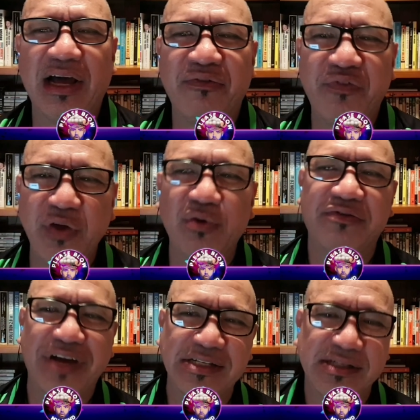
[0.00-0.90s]
a few
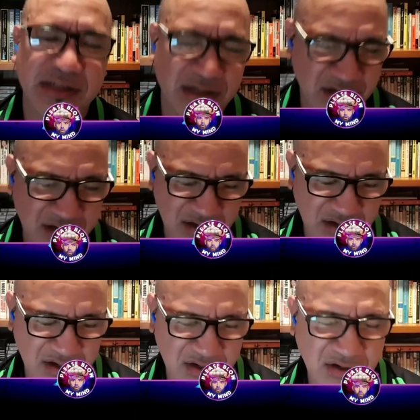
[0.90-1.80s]
of us
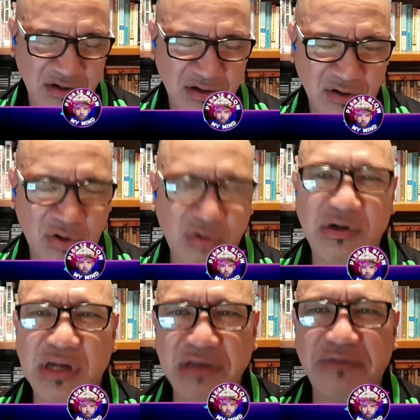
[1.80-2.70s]
who
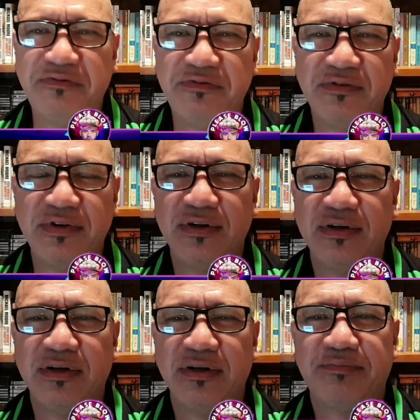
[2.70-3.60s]
live
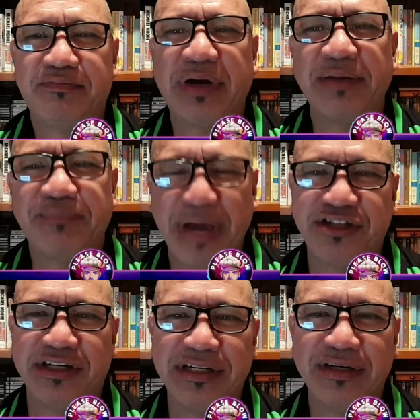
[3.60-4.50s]
by
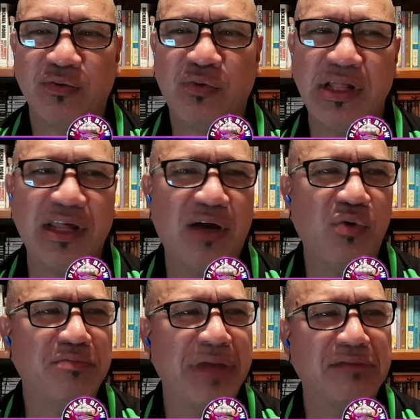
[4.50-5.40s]
passion. Whether
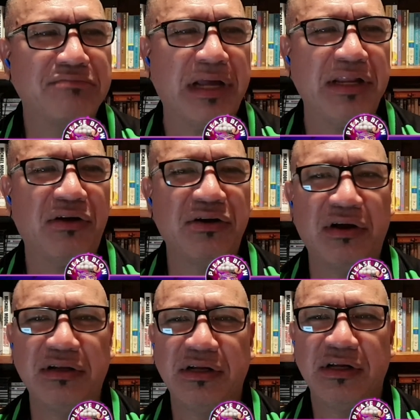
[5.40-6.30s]
we make money or
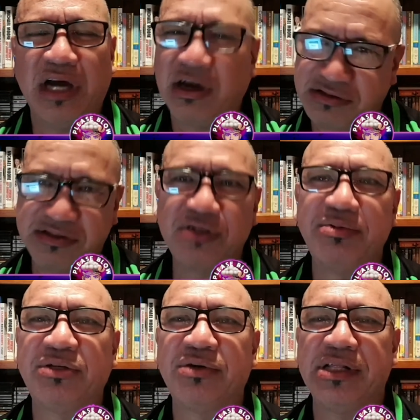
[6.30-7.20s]
not, I'll still
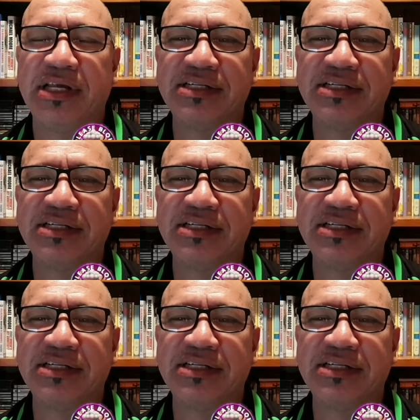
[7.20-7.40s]
be doing this.